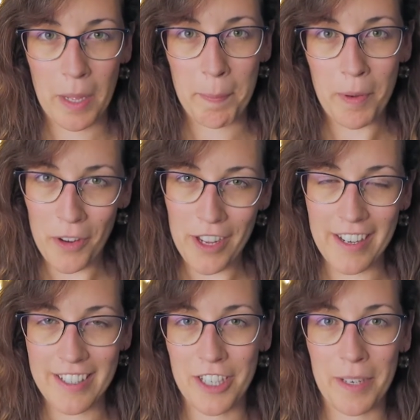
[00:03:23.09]

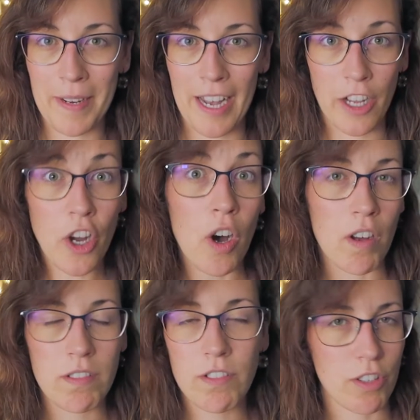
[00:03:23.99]
employer is going to be like,
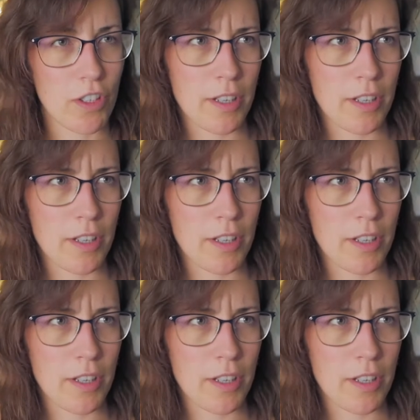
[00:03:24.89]
oh, you know,